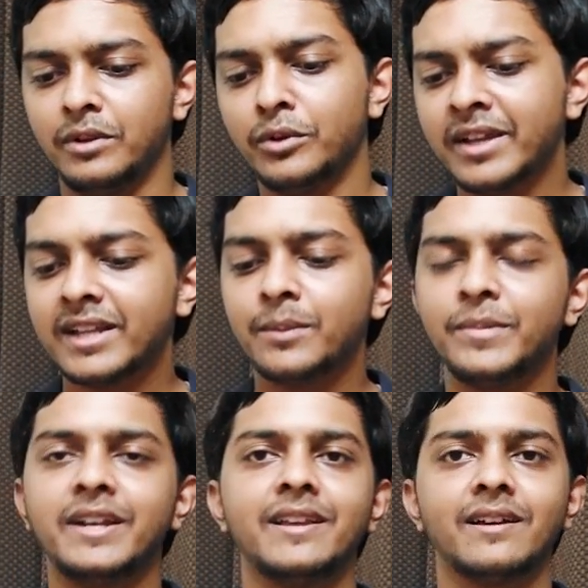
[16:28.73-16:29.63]
looking at the
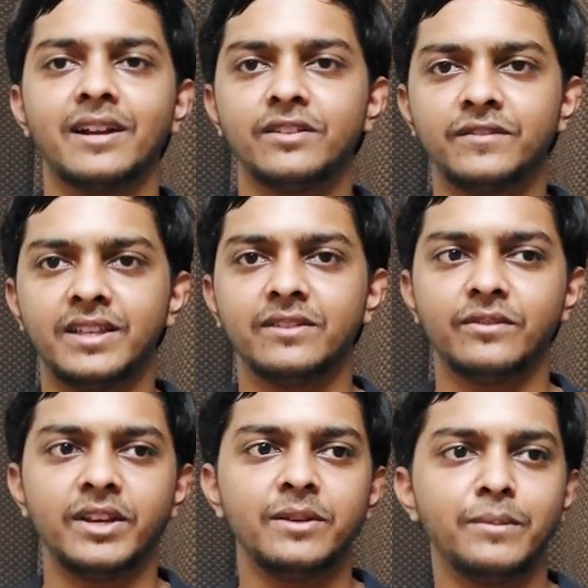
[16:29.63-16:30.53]
P T R kind of thing
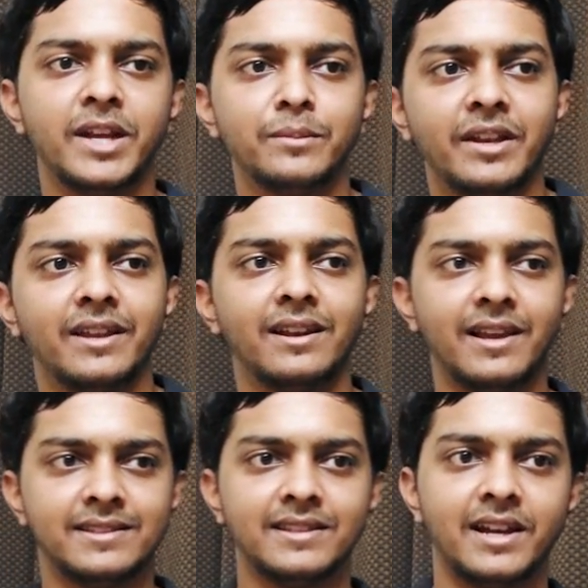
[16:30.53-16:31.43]
really made me
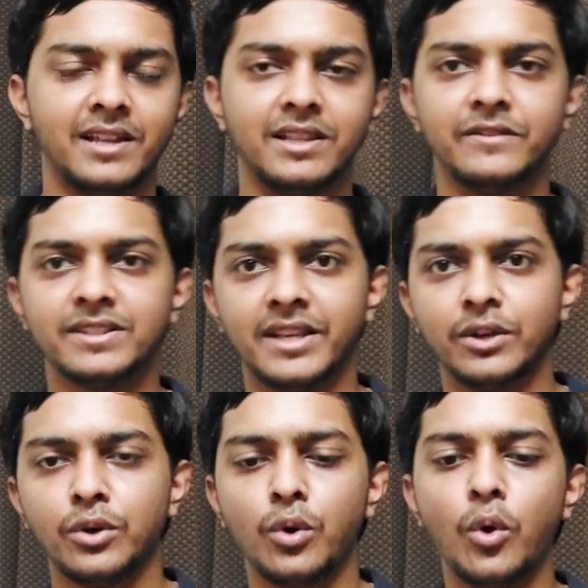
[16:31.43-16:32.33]
realize that there was
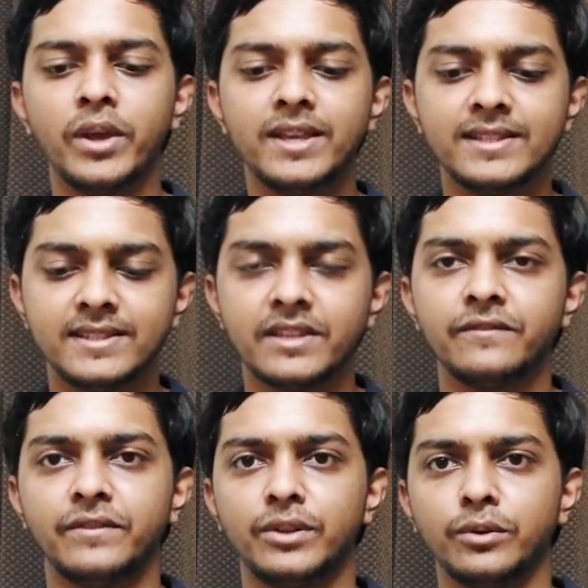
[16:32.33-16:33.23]
like
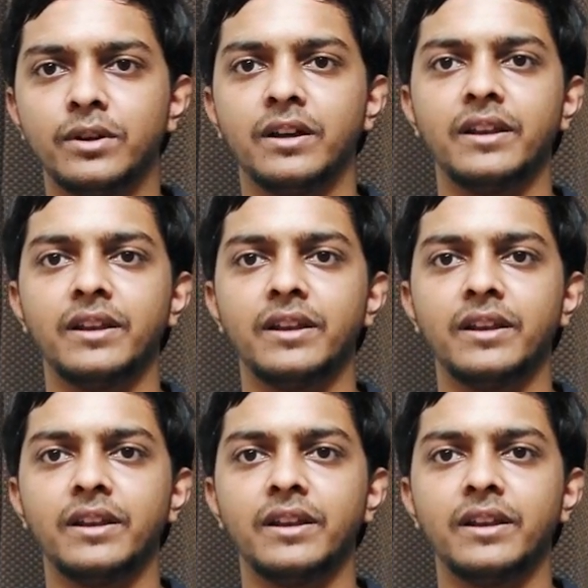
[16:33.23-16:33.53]
cohesive, you know,